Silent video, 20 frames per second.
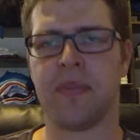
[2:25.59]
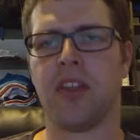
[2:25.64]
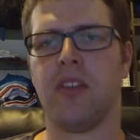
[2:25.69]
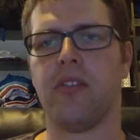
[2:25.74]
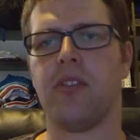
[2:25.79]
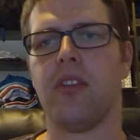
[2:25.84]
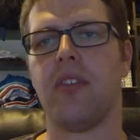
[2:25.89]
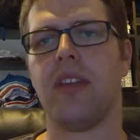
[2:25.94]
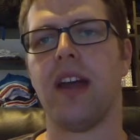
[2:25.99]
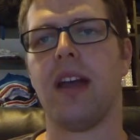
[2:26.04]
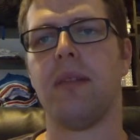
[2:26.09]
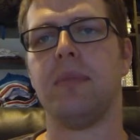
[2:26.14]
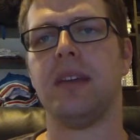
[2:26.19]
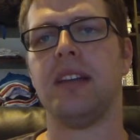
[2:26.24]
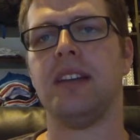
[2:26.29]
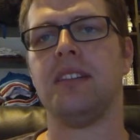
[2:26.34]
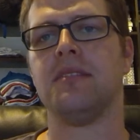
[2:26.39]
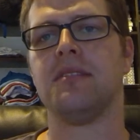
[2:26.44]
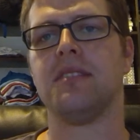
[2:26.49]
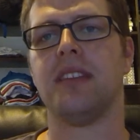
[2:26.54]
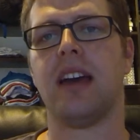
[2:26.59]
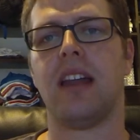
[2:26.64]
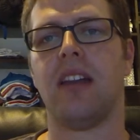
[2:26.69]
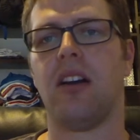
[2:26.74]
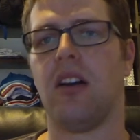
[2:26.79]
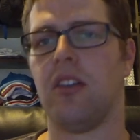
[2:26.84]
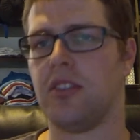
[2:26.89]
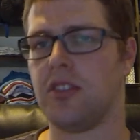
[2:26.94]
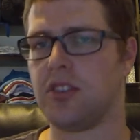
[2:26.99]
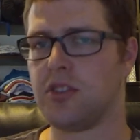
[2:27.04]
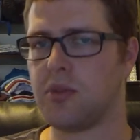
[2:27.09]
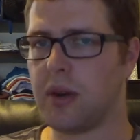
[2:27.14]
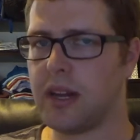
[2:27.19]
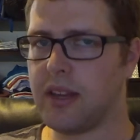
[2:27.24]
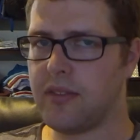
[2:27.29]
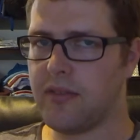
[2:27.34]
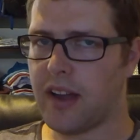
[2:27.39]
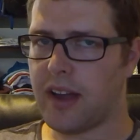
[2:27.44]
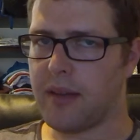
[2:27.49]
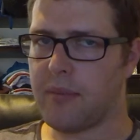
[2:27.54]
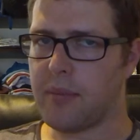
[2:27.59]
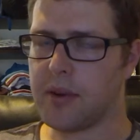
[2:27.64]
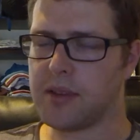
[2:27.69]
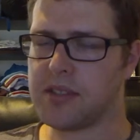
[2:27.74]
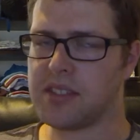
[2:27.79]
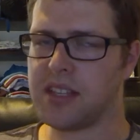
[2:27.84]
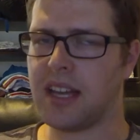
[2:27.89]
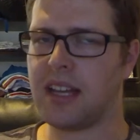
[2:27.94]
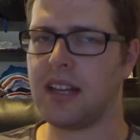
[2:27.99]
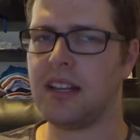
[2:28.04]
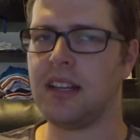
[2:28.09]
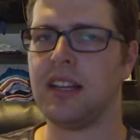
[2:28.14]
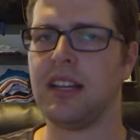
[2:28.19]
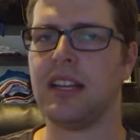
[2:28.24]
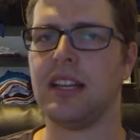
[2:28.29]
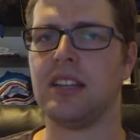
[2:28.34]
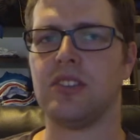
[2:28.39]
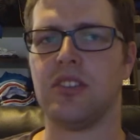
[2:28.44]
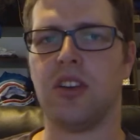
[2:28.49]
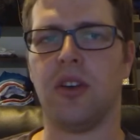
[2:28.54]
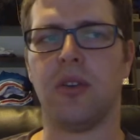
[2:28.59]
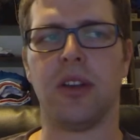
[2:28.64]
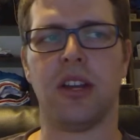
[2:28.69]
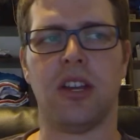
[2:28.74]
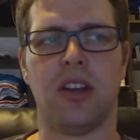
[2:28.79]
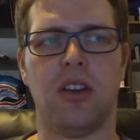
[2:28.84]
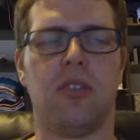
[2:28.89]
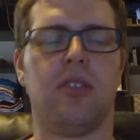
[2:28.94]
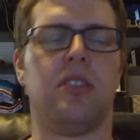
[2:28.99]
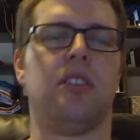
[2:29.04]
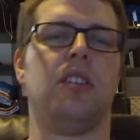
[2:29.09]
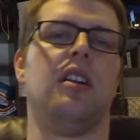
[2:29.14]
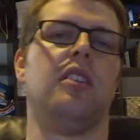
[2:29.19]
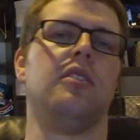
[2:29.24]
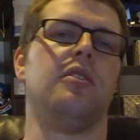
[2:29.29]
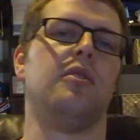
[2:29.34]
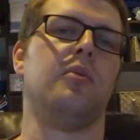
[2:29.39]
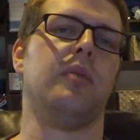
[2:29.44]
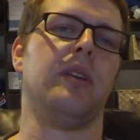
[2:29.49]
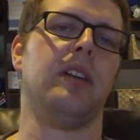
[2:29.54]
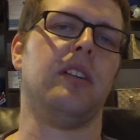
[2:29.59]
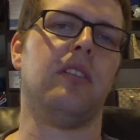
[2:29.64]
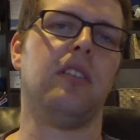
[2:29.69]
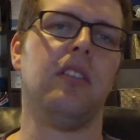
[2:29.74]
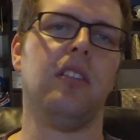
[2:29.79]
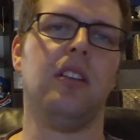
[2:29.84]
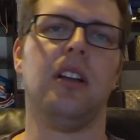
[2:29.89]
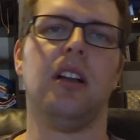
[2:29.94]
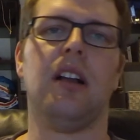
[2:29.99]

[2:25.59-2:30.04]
So that means that other 25% is going to go to the other wheel.